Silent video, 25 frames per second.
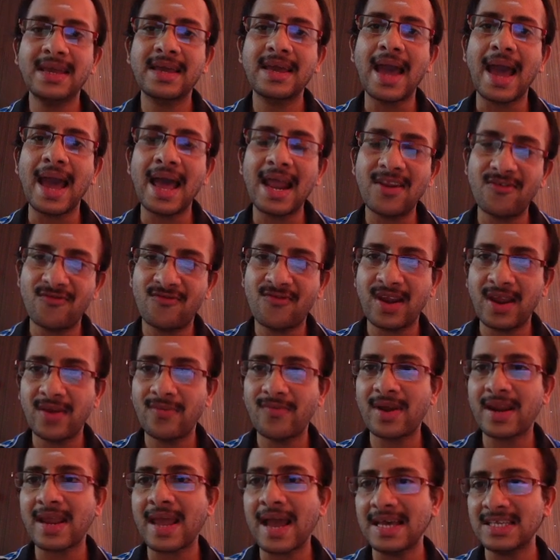GAN
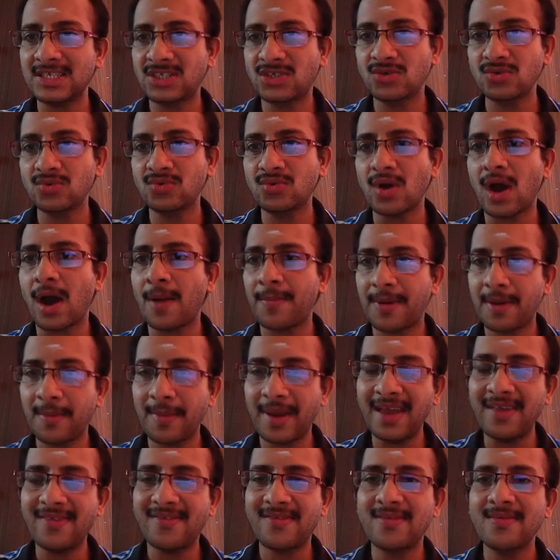framework has to
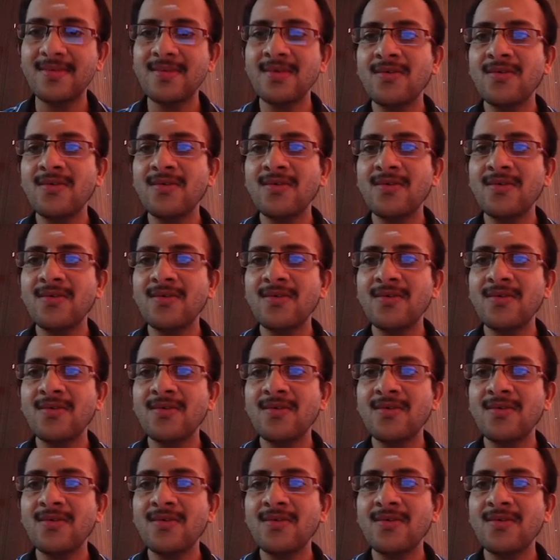optimize.